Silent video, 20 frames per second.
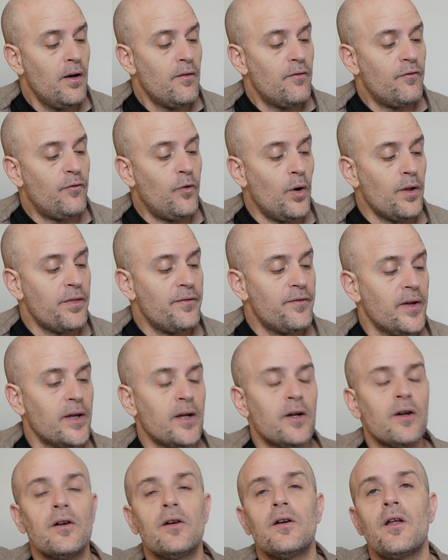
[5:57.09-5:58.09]
4th
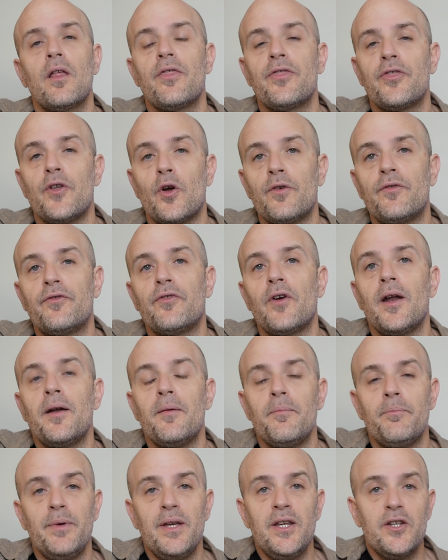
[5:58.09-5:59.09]
finger, 3rd
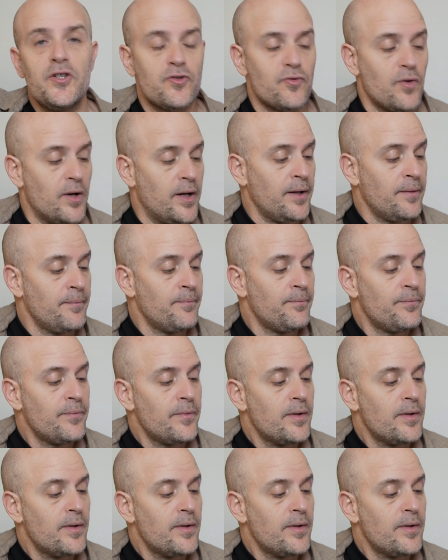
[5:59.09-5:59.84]
fret B string.